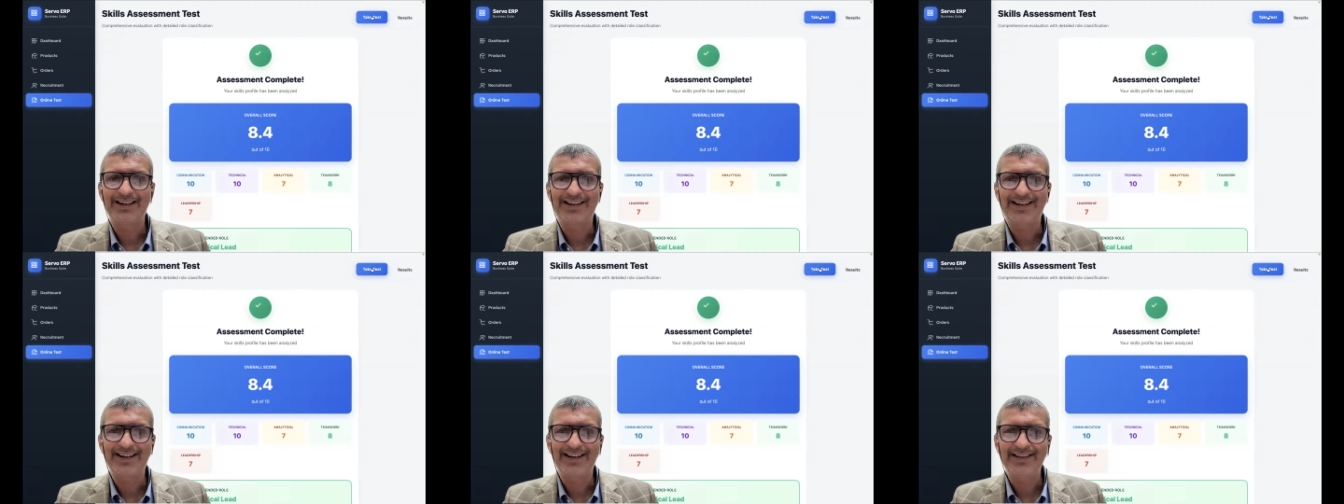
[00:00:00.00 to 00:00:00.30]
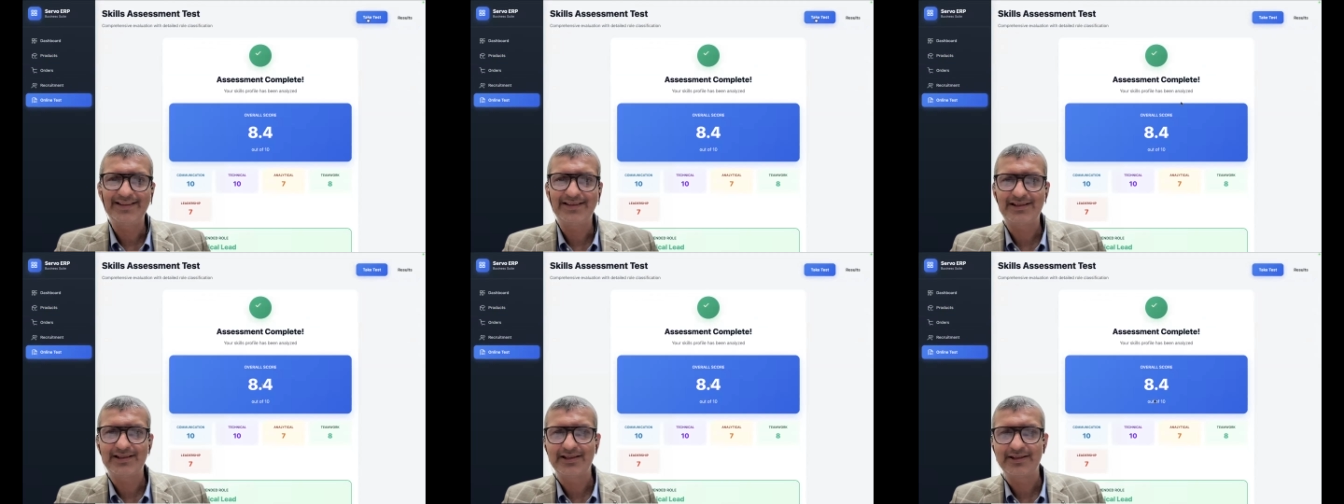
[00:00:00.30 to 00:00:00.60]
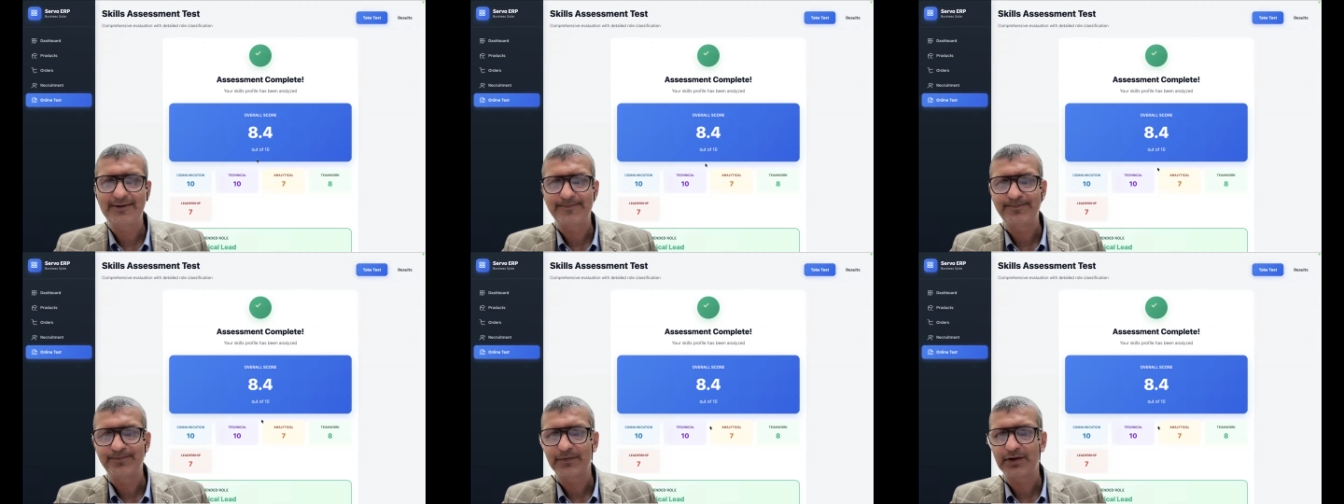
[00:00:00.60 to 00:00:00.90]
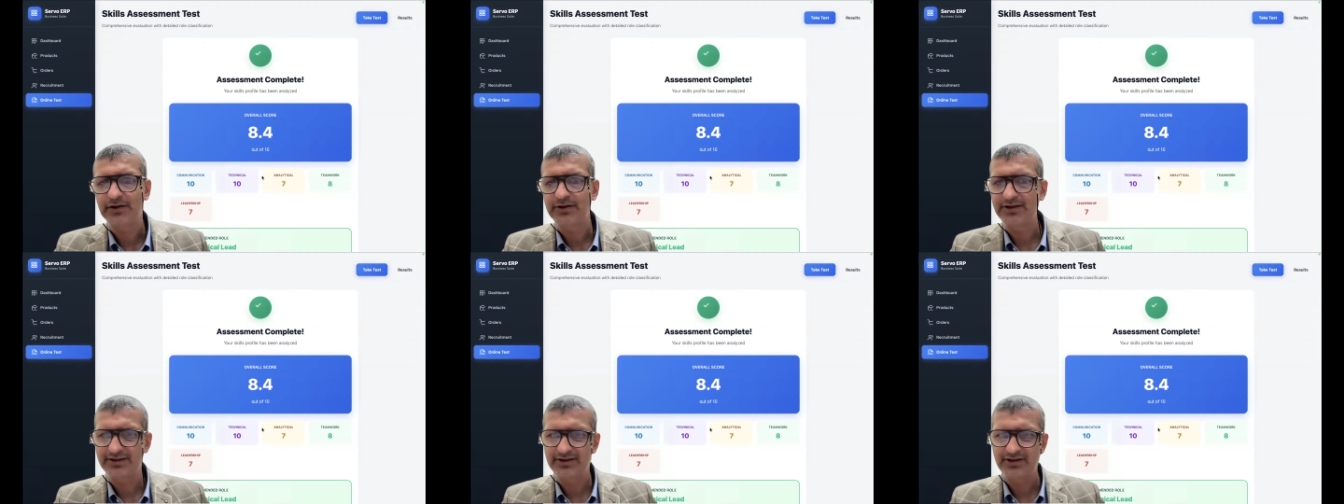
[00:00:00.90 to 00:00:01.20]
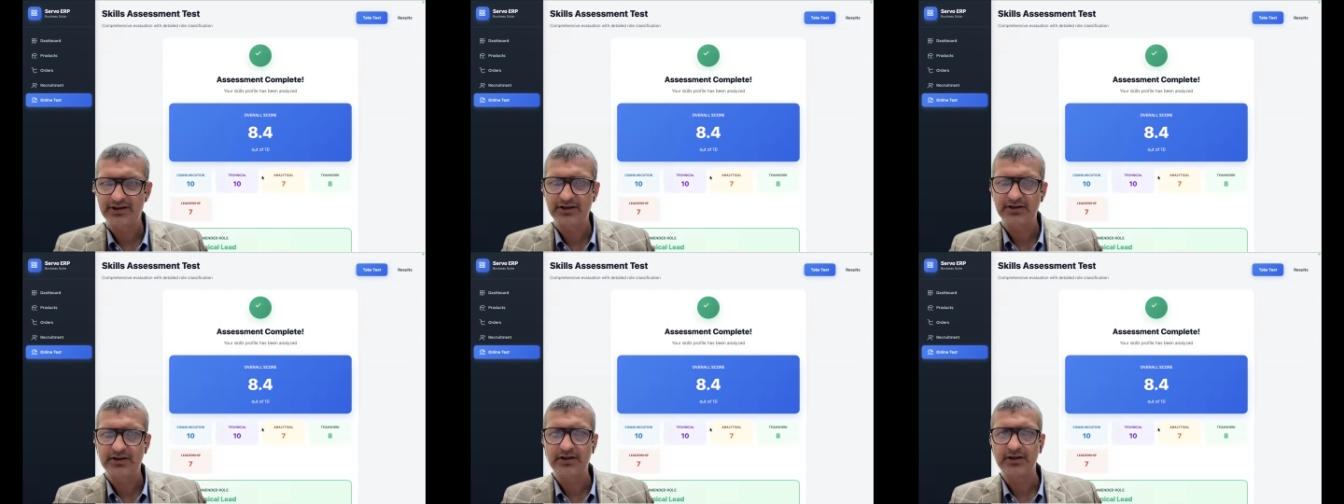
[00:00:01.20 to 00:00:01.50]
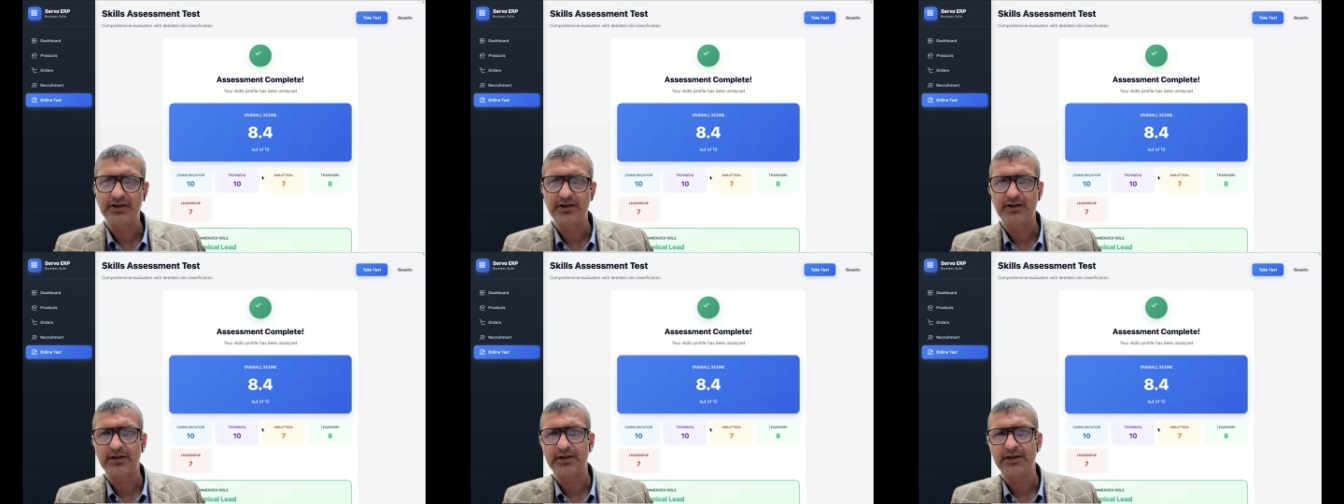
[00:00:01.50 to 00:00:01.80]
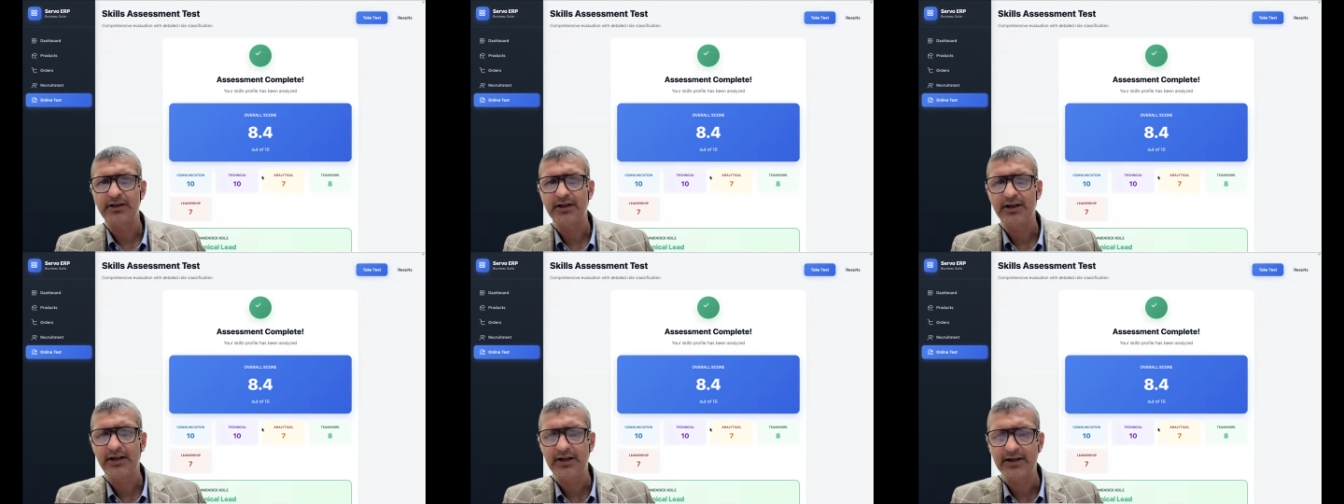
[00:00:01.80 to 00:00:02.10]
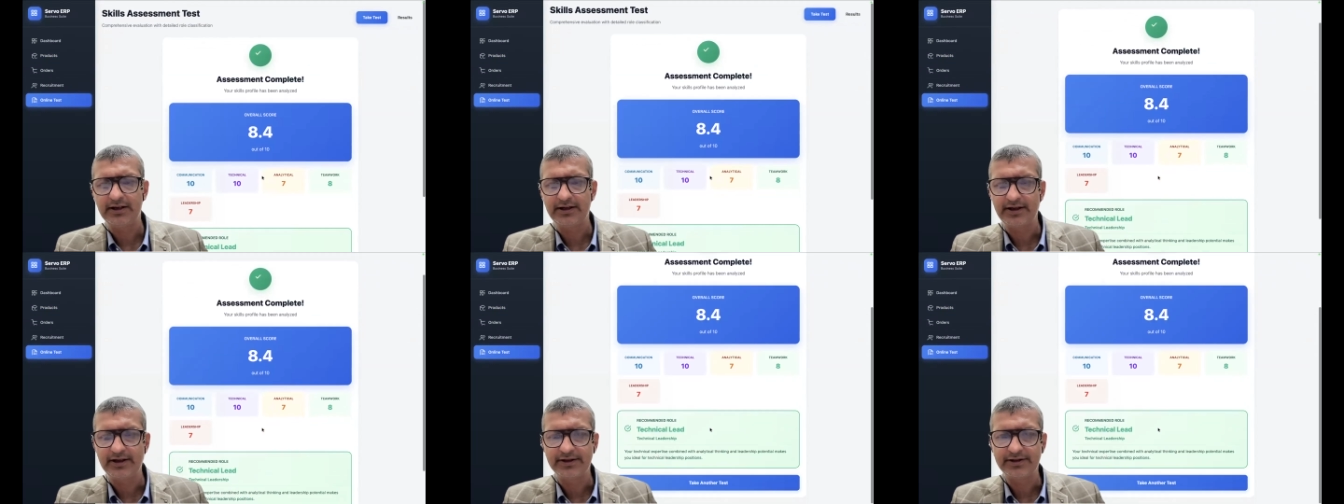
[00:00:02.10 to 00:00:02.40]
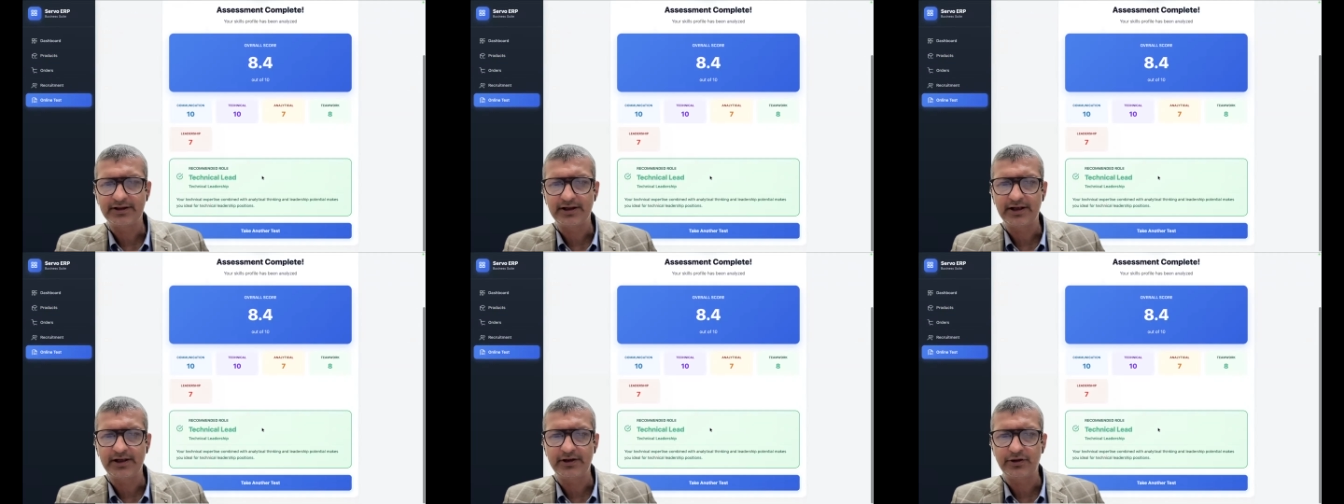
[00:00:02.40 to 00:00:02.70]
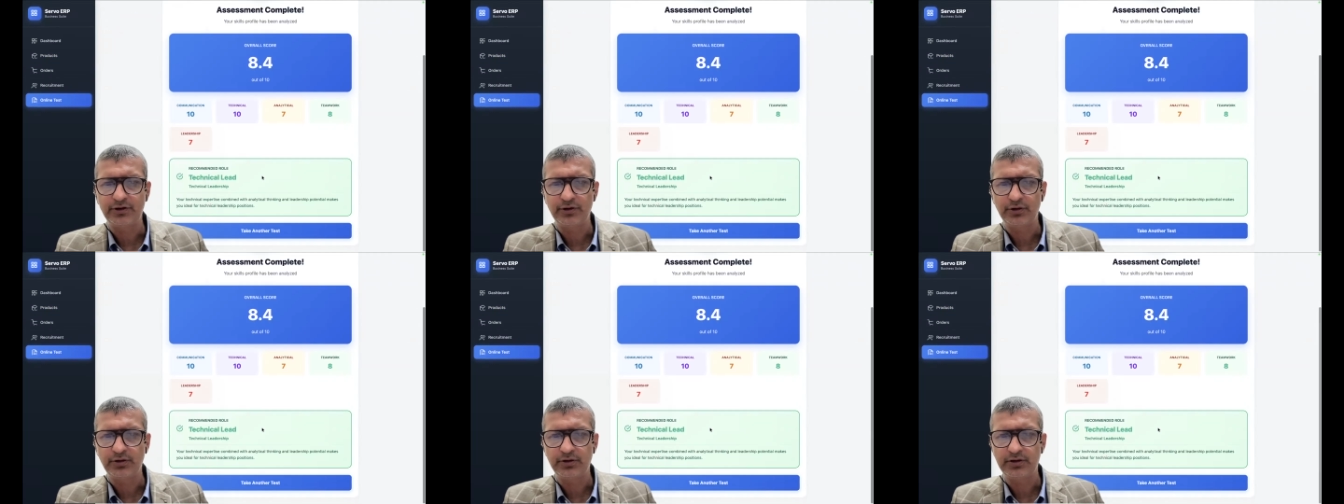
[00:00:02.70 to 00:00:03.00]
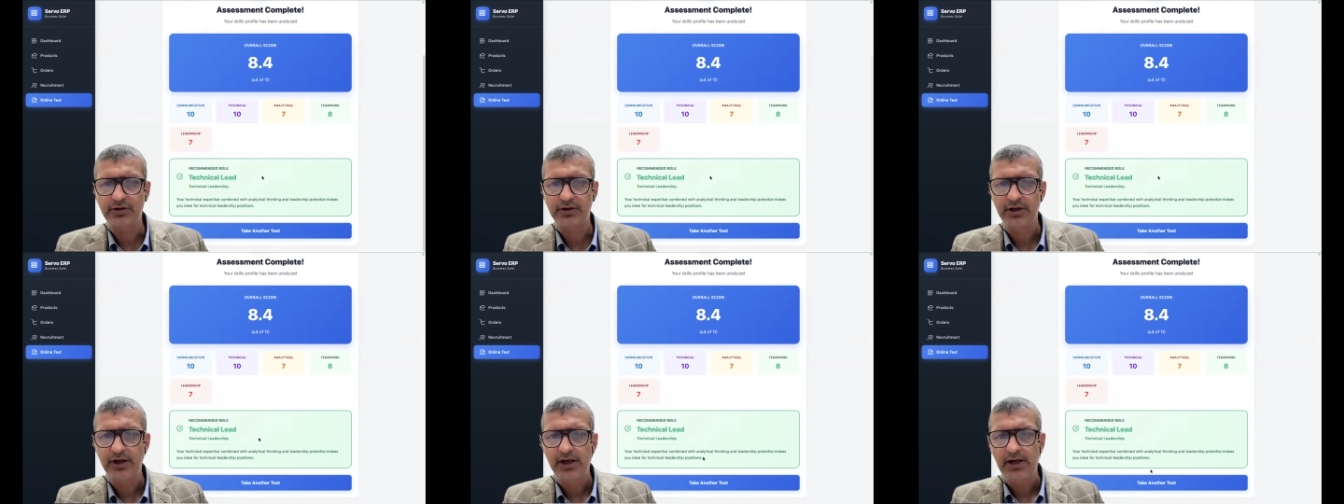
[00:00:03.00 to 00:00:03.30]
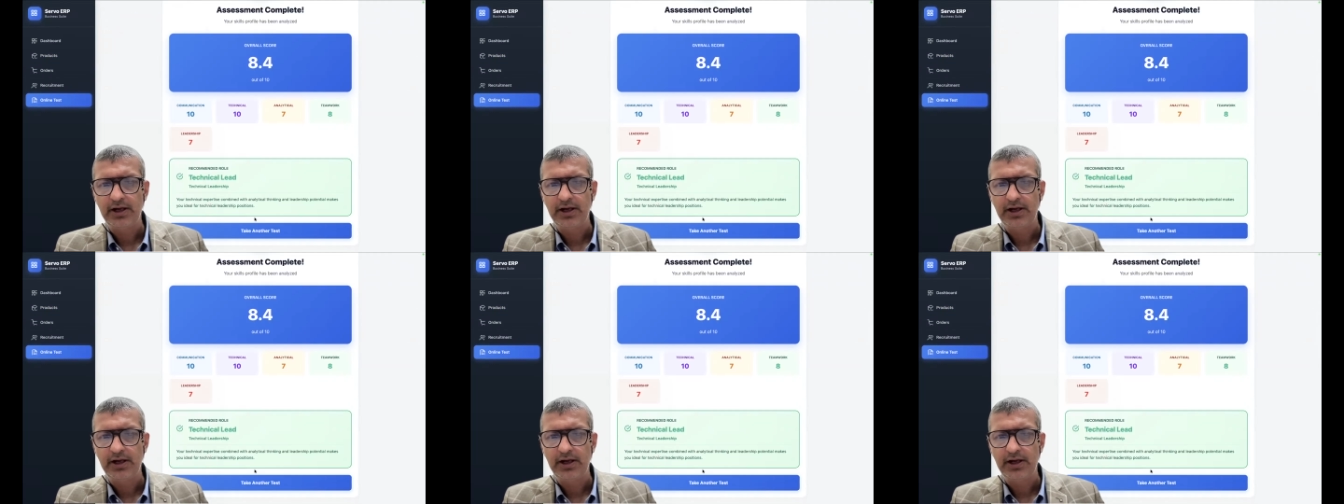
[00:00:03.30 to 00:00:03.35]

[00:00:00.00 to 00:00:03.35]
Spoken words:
a test. This is the earlier test I took.